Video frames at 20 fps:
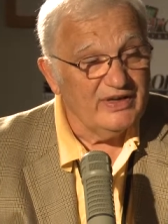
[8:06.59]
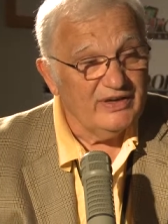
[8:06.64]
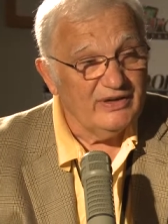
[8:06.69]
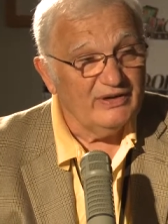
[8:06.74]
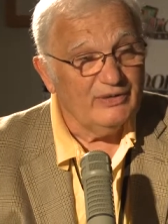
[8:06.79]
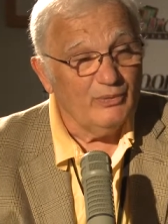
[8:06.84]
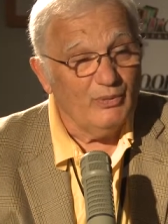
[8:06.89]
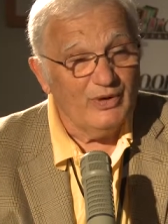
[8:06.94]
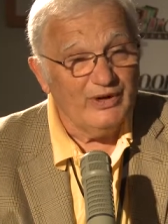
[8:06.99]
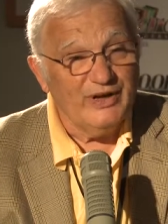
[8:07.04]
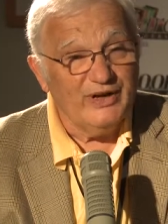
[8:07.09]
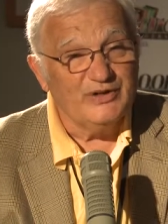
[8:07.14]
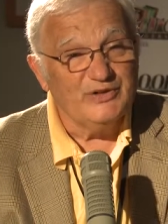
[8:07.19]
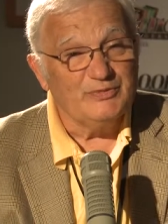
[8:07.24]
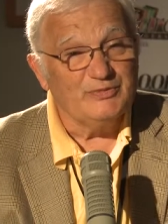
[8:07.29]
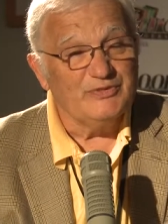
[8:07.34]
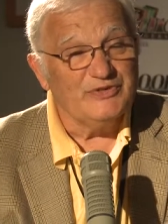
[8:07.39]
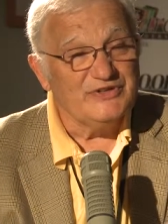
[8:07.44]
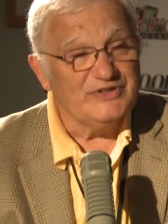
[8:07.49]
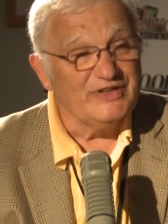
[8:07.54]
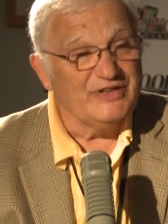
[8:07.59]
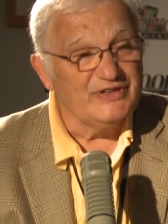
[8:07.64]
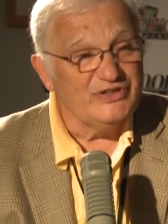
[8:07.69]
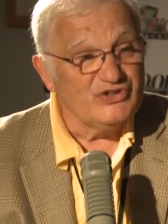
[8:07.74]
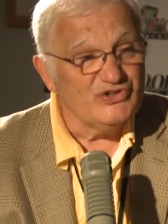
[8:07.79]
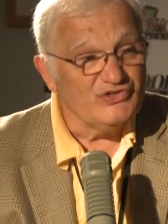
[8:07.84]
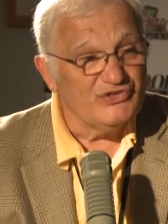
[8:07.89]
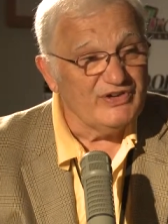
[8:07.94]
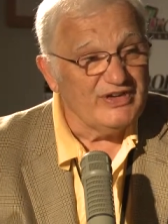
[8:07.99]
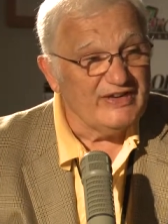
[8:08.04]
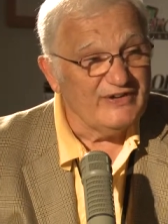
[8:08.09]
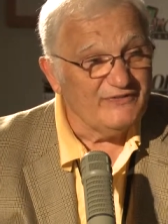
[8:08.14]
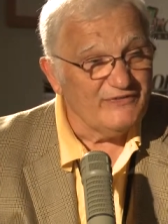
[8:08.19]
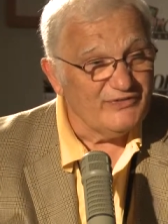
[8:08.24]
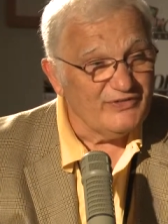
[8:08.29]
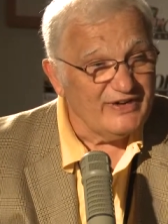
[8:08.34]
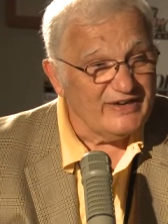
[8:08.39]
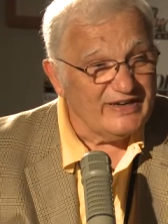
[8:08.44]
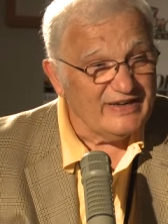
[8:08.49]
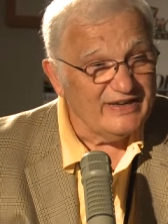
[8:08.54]
They're 100% tree
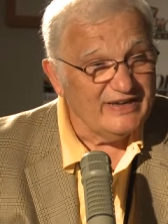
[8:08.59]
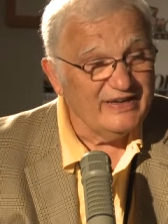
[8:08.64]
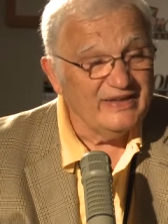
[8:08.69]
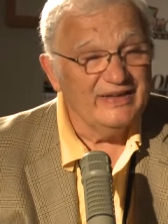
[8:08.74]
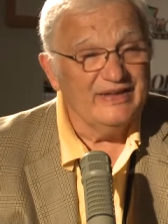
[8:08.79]
free.